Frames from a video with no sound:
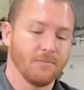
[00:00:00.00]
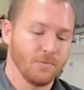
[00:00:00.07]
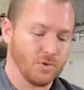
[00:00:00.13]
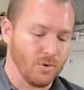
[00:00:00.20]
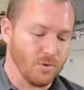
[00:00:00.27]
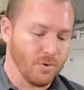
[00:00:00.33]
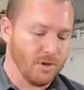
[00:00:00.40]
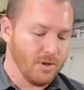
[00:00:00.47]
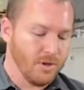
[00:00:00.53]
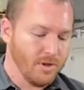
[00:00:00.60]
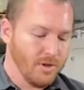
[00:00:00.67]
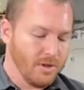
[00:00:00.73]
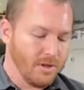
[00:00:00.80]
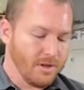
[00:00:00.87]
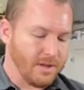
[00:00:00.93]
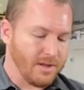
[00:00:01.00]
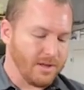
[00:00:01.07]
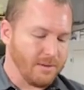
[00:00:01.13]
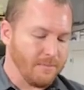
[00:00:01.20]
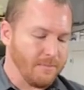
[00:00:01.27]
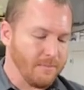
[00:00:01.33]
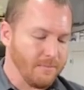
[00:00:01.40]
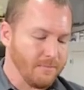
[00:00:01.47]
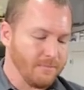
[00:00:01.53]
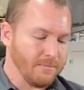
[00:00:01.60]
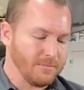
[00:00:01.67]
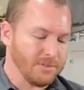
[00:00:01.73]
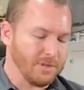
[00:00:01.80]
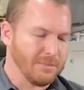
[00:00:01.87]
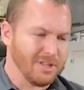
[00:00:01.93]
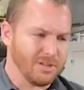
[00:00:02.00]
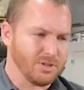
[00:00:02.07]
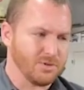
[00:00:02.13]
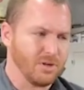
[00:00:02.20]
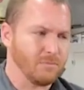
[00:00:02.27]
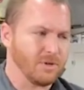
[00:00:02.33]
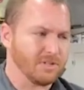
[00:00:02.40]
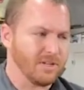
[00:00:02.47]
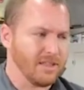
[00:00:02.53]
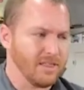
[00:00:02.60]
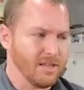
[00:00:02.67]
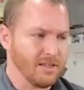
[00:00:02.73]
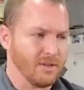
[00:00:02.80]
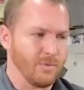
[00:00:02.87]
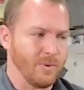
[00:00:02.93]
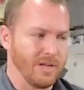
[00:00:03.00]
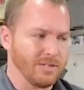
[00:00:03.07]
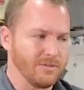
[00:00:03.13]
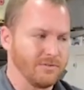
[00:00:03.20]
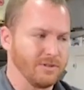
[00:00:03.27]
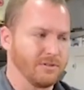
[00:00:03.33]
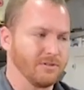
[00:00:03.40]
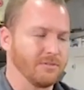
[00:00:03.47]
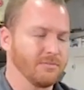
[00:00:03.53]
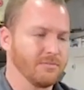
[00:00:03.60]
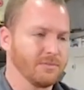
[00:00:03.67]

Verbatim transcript: So some of the extreme ones, I think the Westfield,